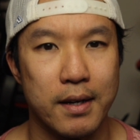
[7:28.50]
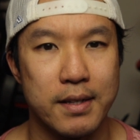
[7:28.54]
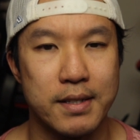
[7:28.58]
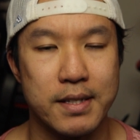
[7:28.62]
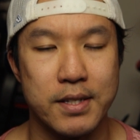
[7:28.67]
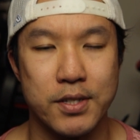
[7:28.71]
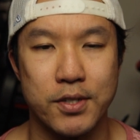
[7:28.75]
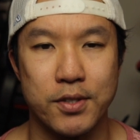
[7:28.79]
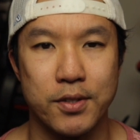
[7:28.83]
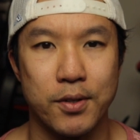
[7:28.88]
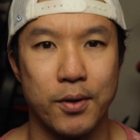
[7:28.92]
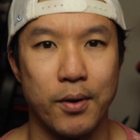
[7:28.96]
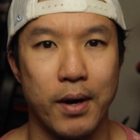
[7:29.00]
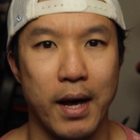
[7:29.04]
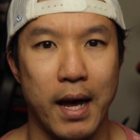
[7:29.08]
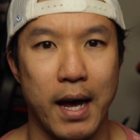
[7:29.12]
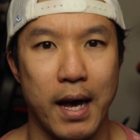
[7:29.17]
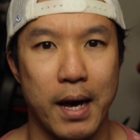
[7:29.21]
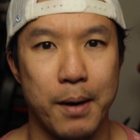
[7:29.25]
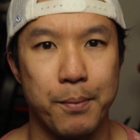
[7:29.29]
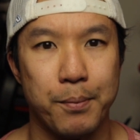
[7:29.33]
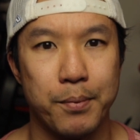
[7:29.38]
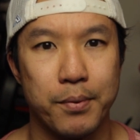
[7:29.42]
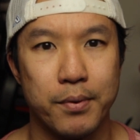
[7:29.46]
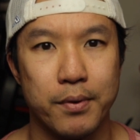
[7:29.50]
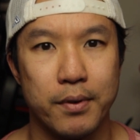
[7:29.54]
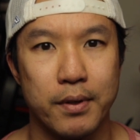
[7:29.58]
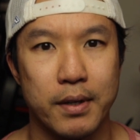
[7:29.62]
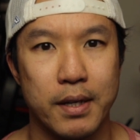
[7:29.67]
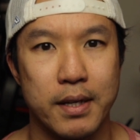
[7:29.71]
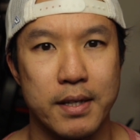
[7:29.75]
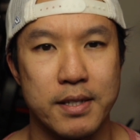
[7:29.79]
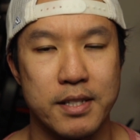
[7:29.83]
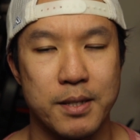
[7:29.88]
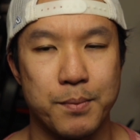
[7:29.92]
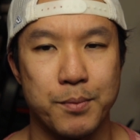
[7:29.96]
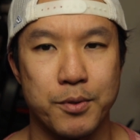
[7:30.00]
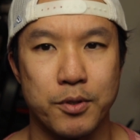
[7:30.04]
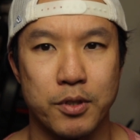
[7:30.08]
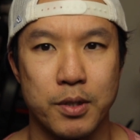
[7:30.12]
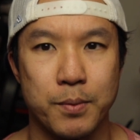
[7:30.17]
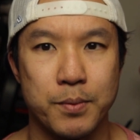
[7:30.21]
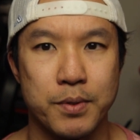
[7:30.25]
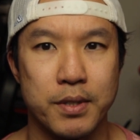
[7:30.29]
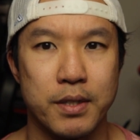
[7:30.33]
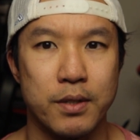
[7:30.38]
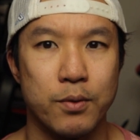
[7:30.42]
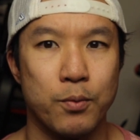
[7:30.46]
digital app and
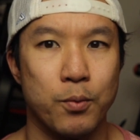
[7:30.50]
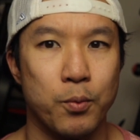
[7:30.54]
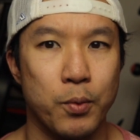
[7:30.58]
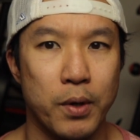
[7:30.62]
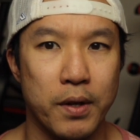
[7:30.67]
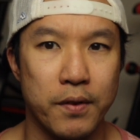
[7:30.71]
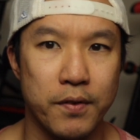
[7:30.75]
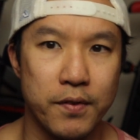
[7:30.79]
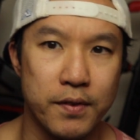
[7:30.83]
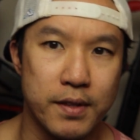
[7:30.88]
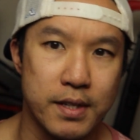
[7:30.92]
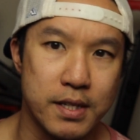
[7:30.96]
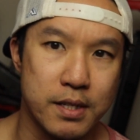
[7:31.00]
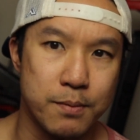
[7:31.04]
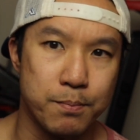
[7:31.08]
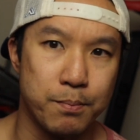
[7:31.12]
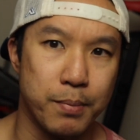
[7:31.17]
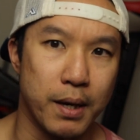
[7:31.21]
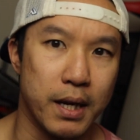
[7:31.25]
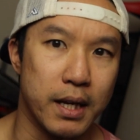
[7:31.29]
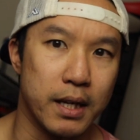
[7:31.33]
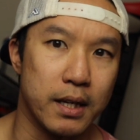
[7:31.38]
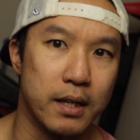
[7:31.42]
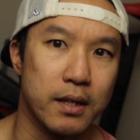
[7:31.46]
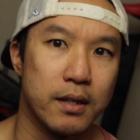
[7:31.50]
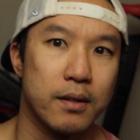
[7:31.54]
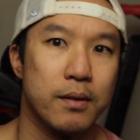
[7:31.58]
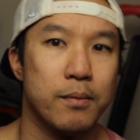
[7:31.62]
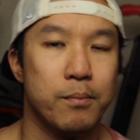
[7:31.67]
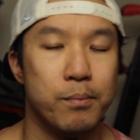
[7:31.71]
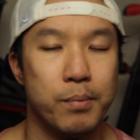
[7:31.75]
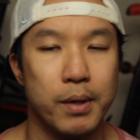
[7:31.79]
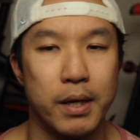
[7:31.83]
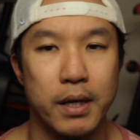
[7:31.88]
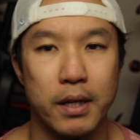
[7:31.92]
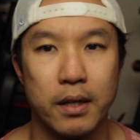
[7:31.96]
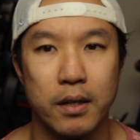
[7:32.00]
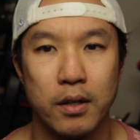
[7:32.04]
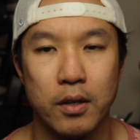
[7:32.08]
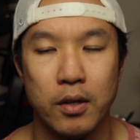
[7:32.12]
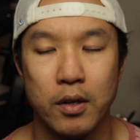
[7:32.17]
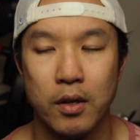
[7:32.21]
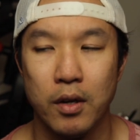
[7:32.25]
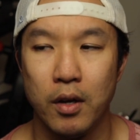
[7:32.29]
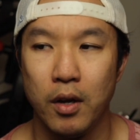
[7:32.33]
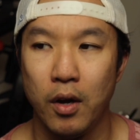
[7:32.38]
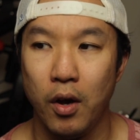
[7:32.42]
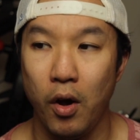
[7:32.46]
subscription with this bike. But
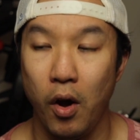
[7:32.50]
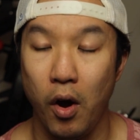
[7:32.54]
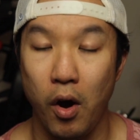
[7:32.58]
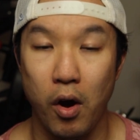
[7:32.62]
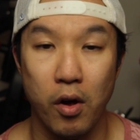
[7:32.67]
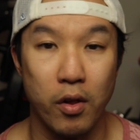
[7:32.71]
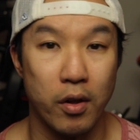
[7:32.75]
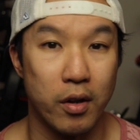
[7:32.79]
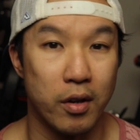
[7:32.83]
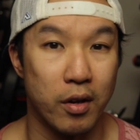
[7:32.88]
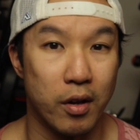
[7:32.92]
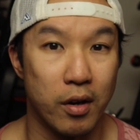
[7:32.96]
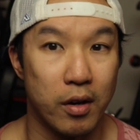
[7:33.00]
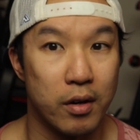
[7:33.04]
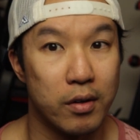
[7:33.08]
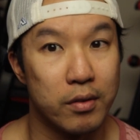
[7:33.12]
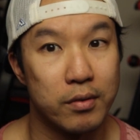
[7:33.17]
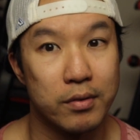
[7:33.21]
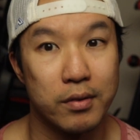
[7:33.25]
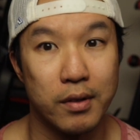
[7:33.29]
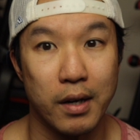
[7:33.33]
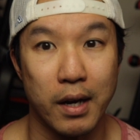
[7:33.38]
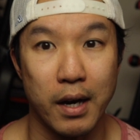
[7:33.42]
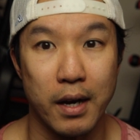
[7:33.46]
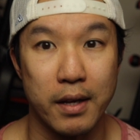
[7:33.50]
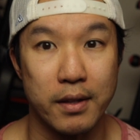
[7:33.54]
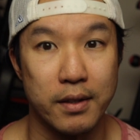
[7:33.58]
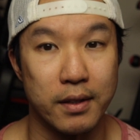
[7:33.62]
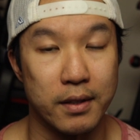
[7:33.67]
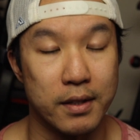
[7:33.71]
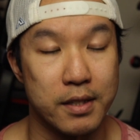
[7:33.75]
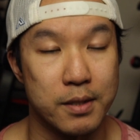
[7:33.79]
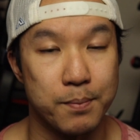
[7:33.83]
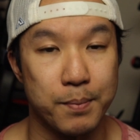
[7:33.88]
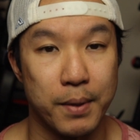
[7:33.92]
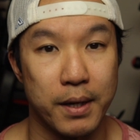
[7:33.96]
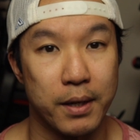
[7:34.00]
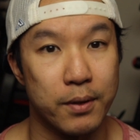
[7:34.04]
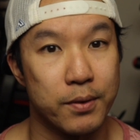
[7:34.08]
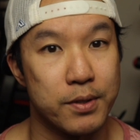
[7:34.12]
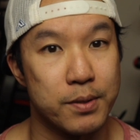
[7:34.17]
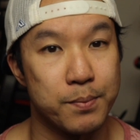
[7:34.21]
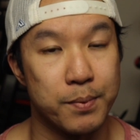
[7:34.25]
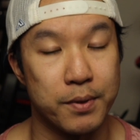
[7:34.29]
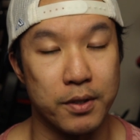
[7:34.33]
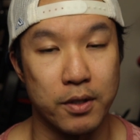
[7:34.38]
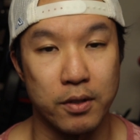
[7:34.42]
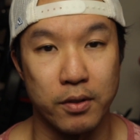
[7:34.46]
all in all, I think this bike
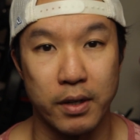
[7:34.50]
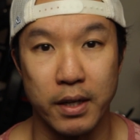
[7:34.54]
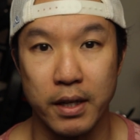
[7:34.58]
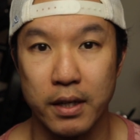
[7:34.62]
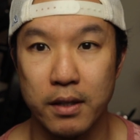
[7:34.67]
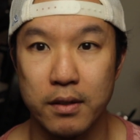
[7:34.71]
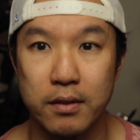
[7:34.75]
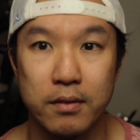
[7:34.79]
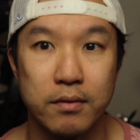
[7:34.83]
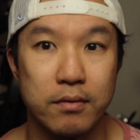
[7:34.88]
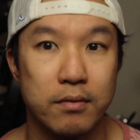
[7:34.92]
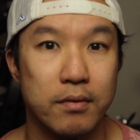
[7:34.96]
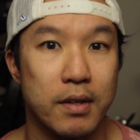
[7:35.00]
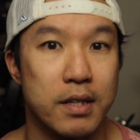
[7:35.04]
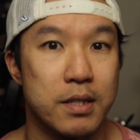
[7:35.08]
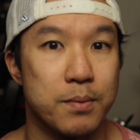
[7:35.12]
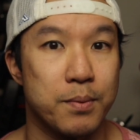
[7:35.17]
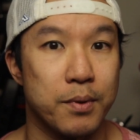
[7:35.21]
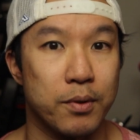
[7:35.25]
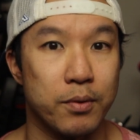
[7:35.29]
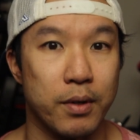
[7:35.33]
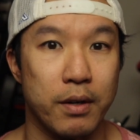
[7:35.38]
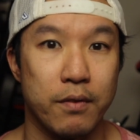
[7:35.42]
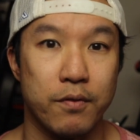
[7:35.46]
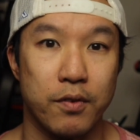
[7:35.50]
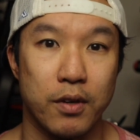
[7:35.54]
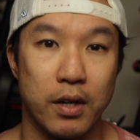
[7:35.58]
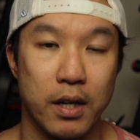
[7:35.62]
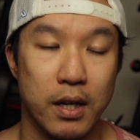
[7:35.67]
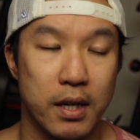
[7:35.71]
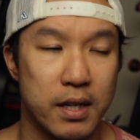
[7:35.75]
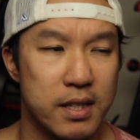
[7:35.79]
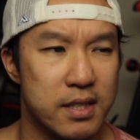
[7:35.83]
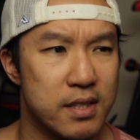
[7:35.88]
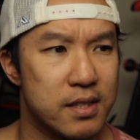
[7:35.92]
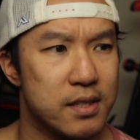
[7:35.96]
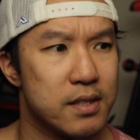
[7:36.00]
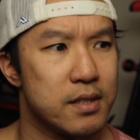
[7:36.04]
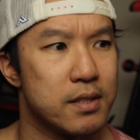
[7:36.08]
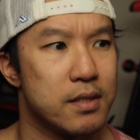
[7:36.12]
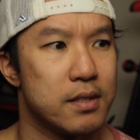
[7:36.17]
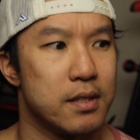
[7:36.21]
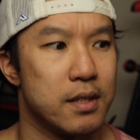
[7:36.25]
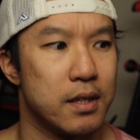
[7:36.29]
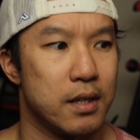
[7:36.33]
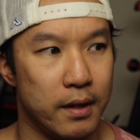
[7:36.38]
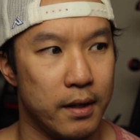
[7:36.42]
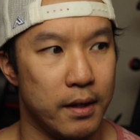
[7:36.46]
has been great. Has been great for
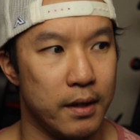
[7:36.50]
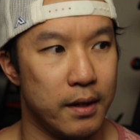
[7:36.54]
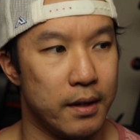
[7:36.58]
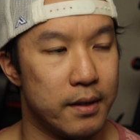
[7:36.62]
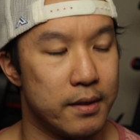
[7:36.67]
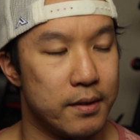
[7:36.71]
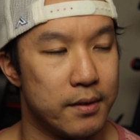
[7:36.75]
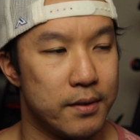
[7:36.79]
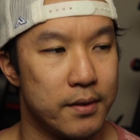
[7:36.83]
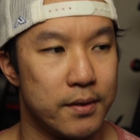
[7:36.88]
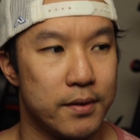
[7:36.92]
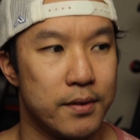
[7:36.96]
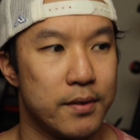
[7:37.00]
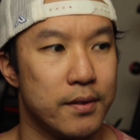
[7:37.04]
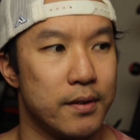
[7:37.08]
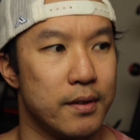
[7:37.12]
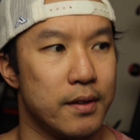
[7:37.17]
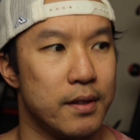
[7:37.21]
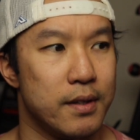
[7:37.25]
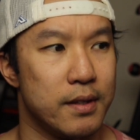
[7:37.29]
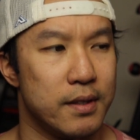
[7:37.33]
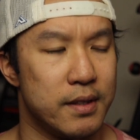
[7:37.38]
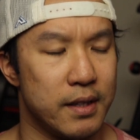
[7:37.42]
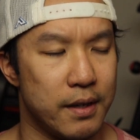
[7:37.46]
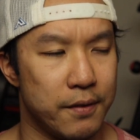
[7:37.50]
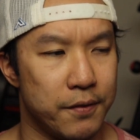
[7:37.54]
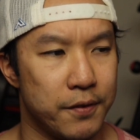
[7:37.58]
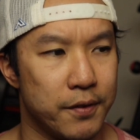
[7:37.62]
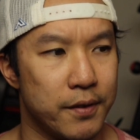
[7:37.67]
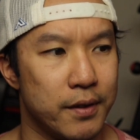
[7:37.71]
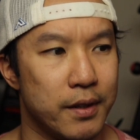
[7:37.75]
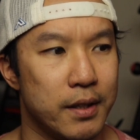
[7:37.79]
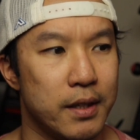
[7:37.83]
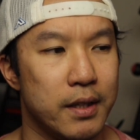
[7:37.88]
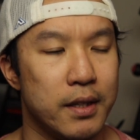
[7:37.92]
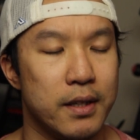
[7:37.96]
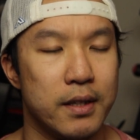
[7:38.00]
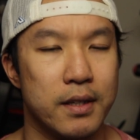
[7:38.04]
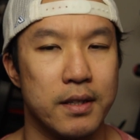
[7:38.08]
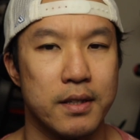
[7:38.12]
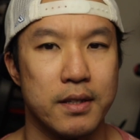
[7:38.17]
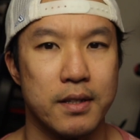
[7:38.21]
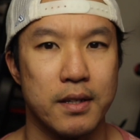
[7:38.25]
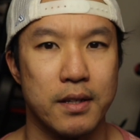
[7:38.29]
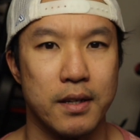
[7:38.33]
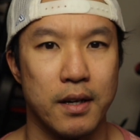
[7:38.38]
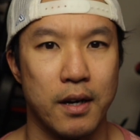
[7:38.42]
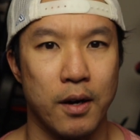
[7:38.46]
us. It's definitely
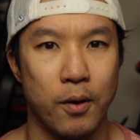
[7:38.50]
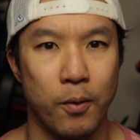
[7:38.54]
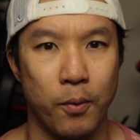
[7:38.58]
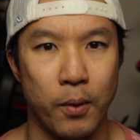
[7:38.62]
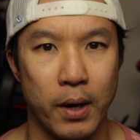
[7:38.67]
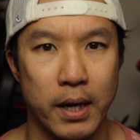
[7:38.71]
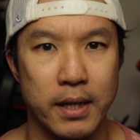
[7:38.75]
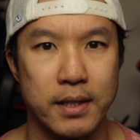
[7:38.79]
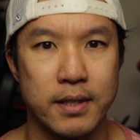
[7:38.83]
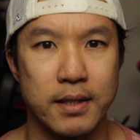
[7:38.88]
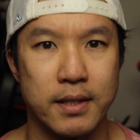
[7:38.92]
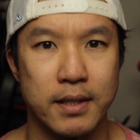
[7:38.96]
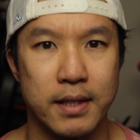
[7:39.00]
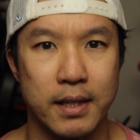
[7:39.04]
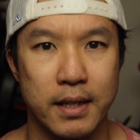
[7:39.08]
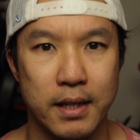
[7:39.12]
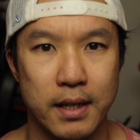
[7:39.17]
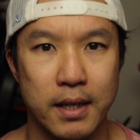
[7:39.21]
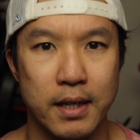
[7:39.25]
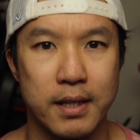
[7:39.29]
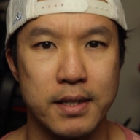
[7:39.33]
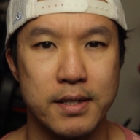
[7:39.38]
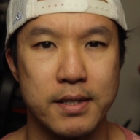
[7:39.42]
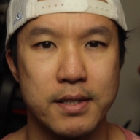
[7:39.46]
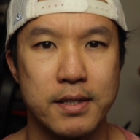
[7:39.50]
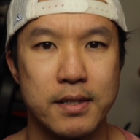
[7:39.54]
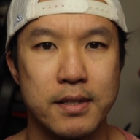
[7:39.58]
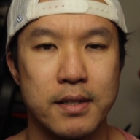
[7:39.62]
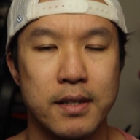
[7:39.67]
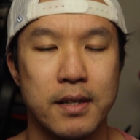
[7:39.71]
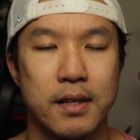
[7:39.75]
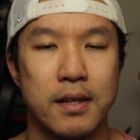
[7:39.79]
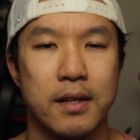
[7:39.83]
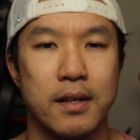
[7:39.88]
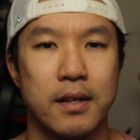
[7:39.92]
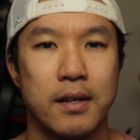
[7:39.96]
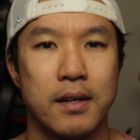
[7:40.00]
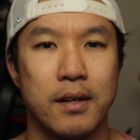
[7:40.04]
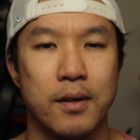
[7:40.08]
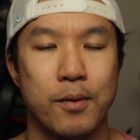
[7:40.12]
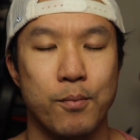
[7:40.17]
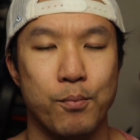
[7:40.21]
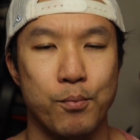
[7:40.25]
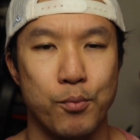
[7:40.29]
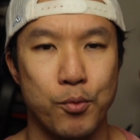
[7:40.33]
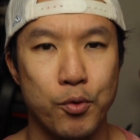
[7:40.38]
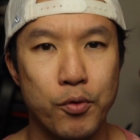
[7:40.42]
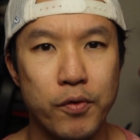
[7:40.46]
a way to get us
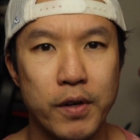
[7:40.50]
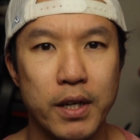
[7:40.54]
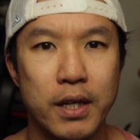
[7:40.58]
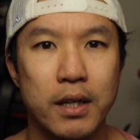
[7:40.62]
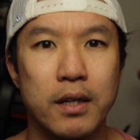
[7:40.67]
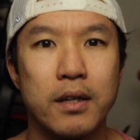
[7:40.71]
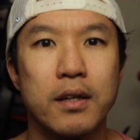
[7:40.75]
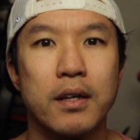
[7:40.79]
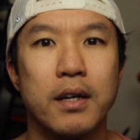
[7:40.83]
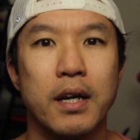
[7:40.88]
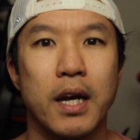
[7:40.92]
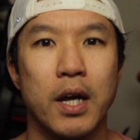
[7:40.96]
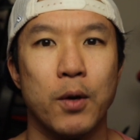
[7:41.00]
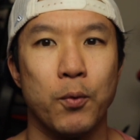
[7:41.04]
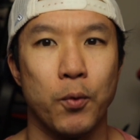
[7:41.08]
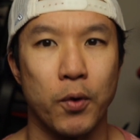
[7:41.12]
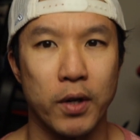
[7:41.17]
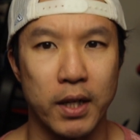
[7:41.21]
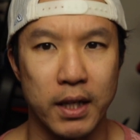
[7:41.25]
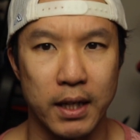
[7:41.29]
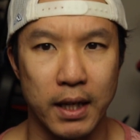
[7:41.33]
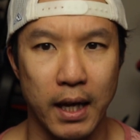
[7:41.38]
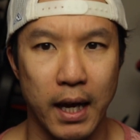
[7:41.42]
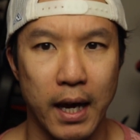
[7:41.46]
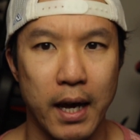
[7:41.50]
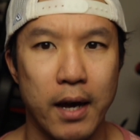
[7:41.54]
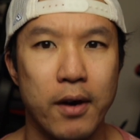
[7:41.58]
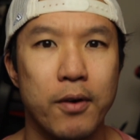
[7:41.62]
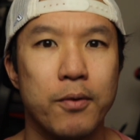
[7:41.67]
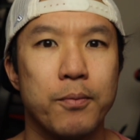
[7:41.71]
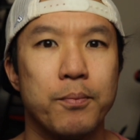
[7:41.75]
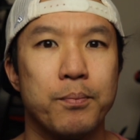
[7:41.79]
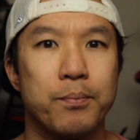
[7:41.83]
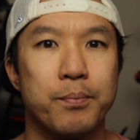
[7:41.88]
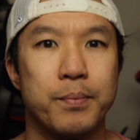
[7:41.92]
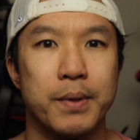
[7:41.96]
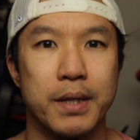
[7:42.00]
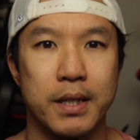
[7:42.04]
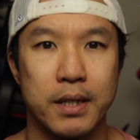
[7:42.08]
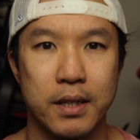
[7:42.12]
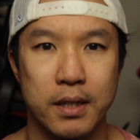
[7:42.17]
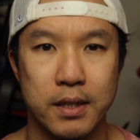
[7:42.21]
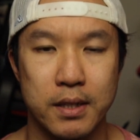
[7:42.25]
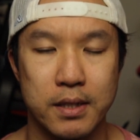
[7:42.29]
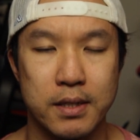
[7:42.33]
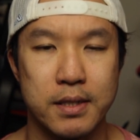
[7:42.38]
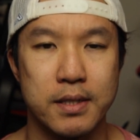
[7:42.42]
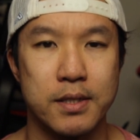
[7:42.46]
moving and working out,
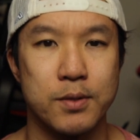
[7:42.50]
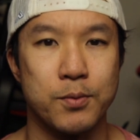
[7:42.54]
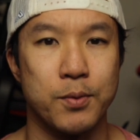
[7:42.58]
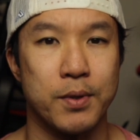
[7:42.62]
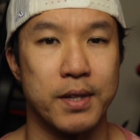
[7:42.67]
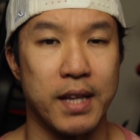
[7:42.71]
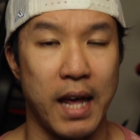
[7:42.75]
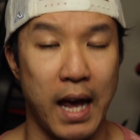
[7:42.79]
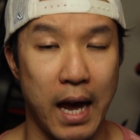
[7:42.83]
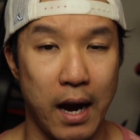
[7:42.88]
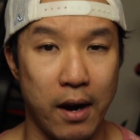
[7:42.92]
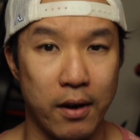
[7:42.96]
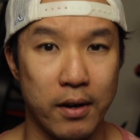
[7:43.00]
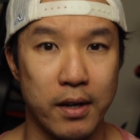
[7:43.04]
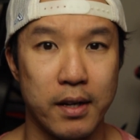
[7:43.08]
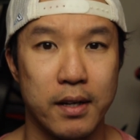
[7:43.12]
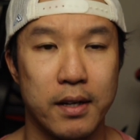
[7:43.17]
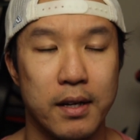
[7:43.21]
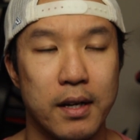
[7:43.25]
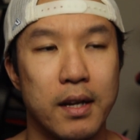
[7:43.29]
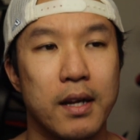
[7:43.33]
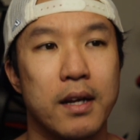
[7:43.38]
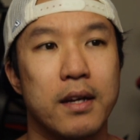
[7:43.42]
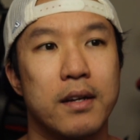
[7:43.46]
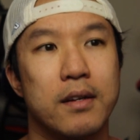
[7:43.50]
because without it,